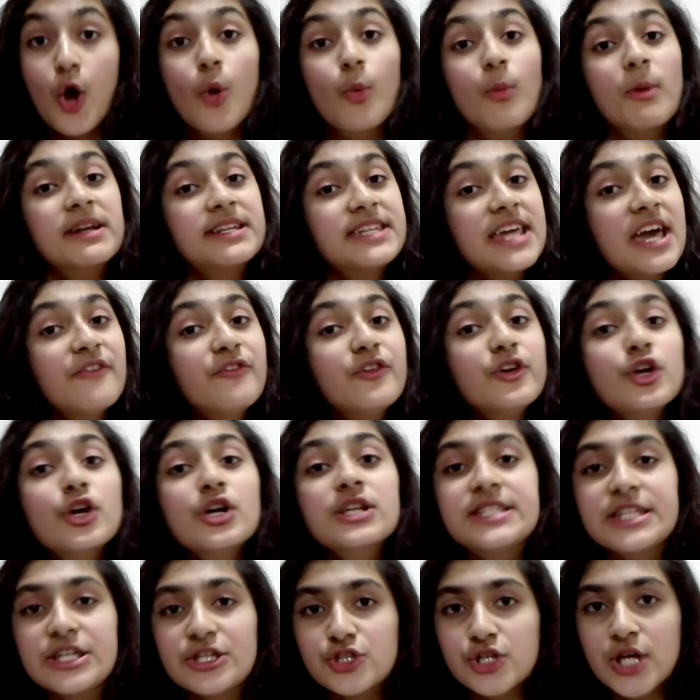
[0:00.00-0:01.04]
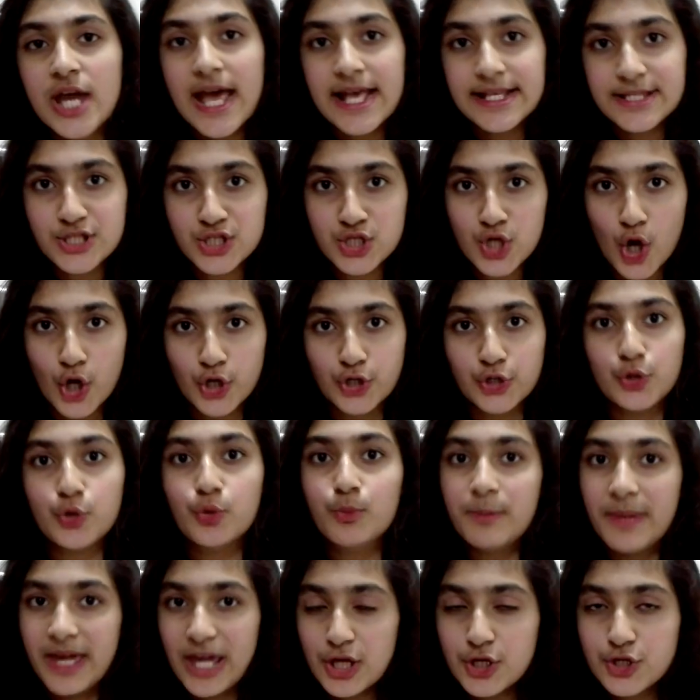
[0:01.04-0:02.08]
Whatever your teacher has taught you,
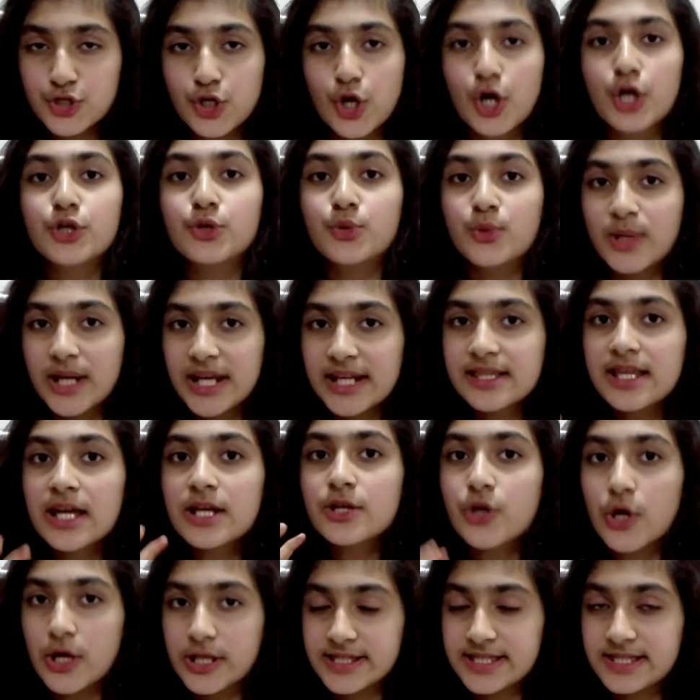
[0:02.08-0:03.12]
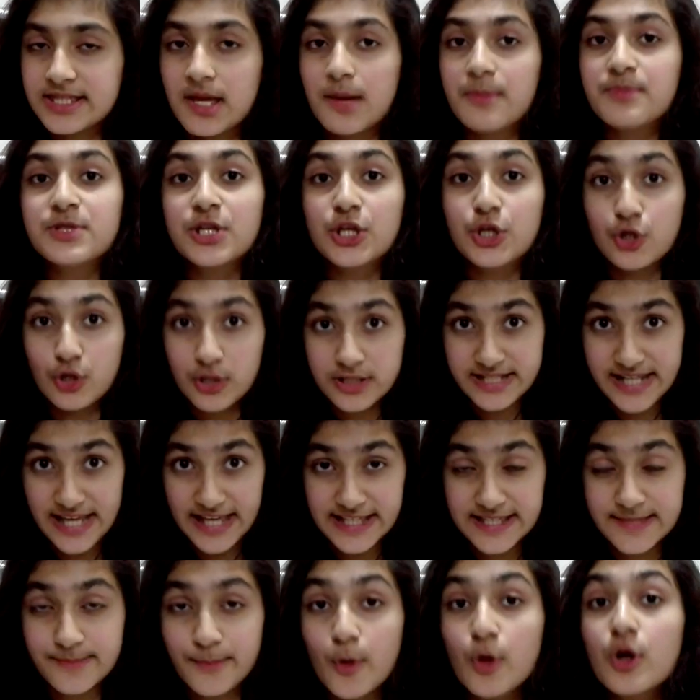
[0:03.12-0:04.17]
make sure you read that concept in your
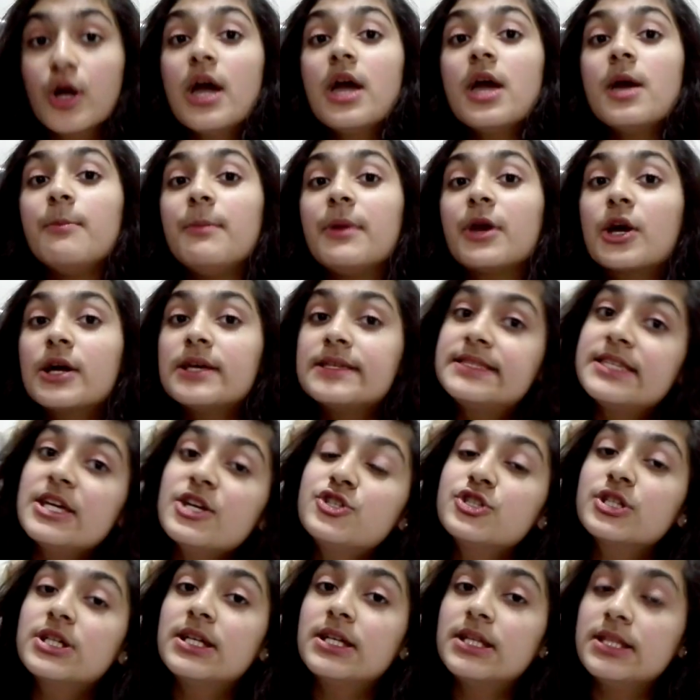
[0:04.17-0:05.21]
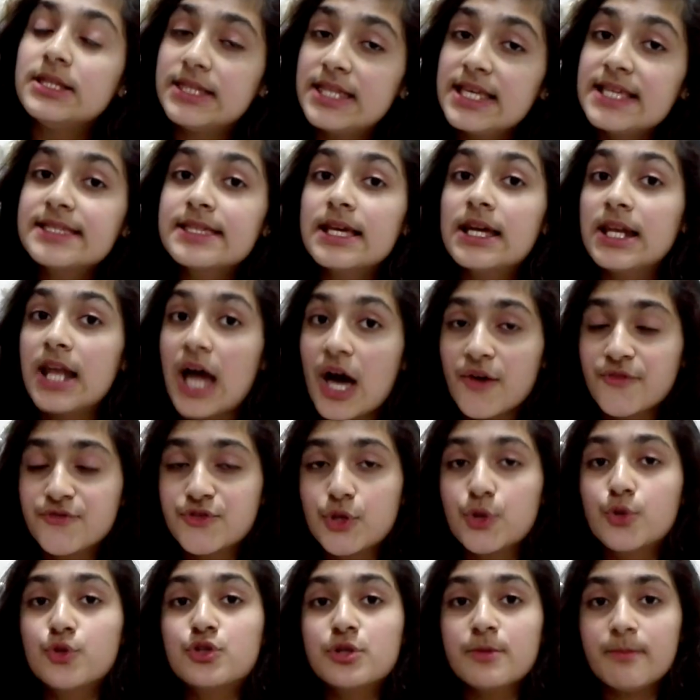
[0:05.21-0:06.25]
textbook, because this allows
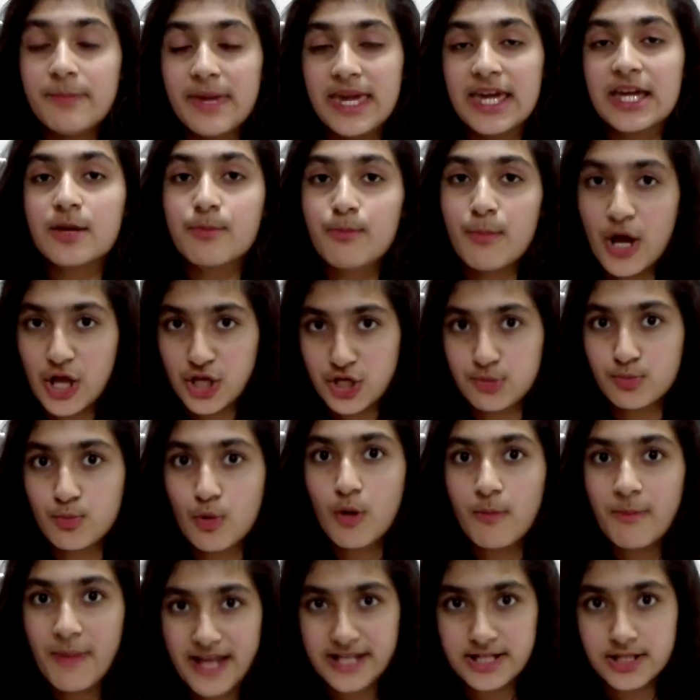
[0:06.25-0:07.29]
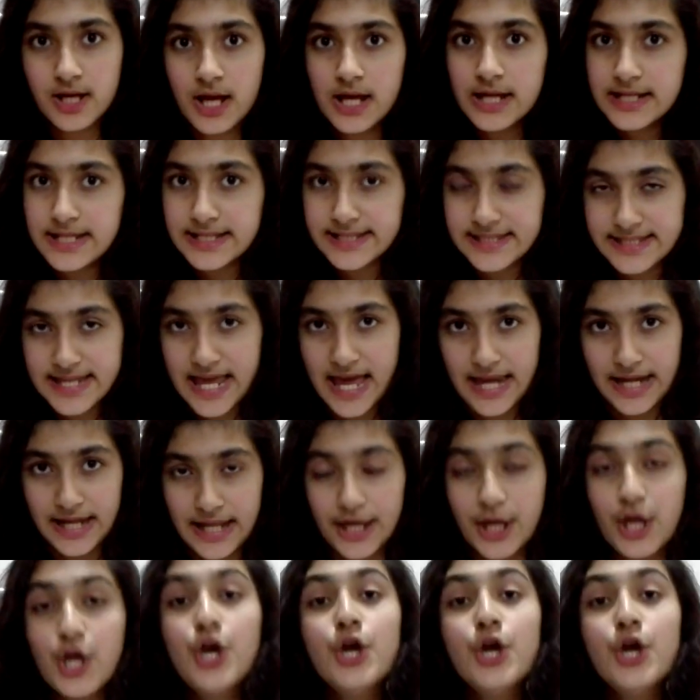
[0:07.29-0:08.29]
you to make much more better understanding.